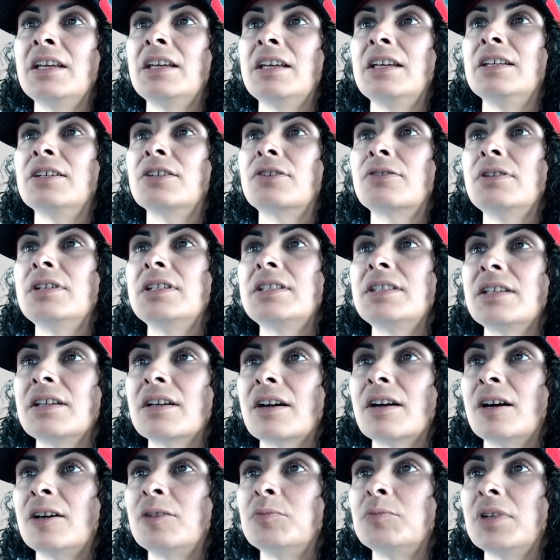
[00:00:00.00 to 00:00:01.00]
Increasing
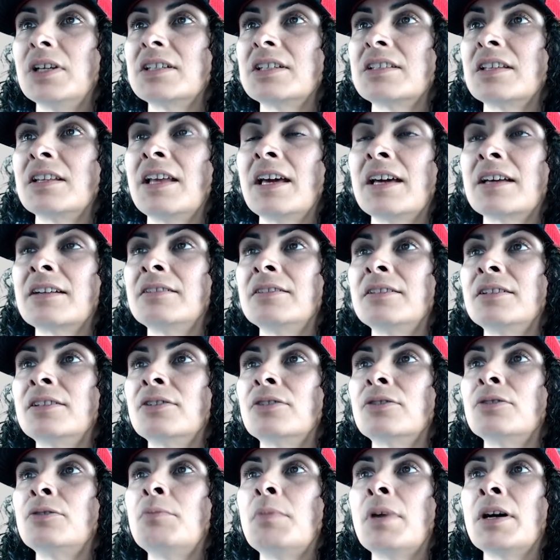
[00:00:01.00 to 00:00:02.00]
complex and
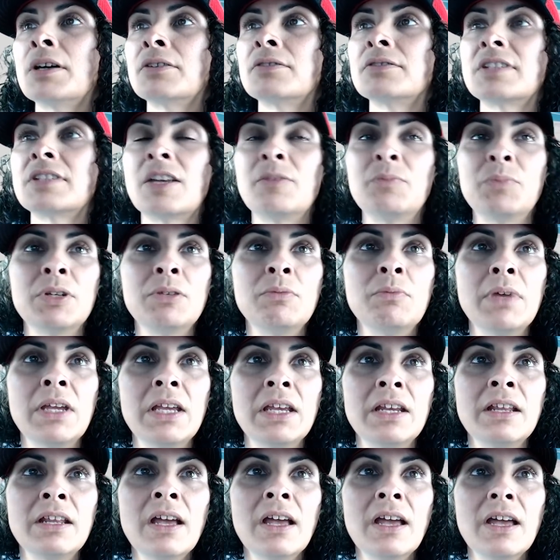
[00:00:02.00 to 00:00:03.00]
analytical models have been
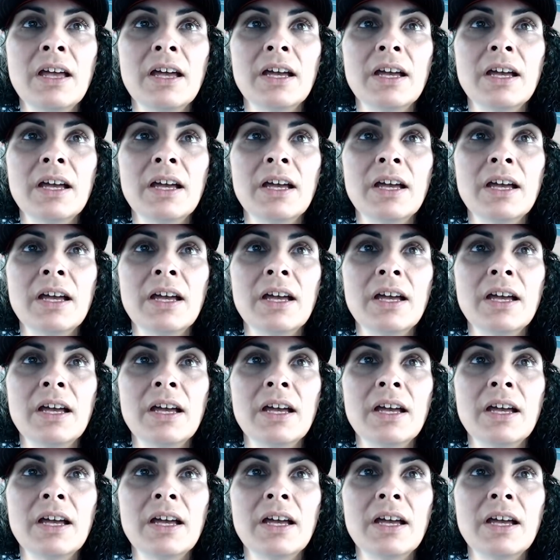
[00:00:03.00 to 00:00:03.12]
made